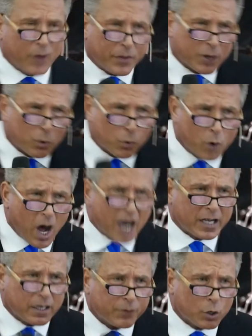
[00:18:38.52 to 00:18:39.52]
on the
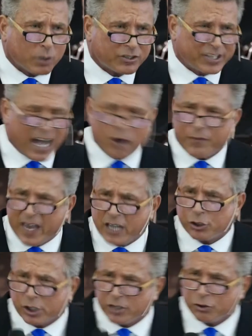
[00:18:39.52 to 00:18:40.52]
rock of your
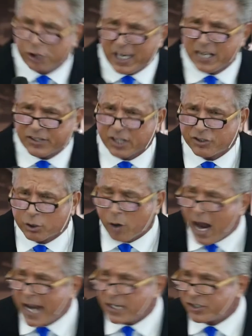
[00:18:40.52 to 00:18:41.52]
salvation, Jesus
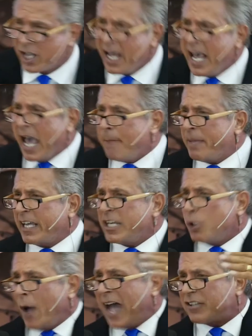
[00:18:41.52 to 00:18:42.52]
Christ, and
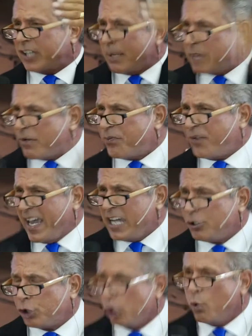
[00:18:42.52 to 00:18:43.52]
begin to ask Him to
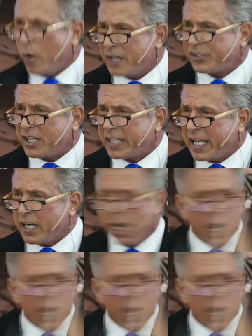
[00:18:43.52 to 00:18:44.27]
feed you once again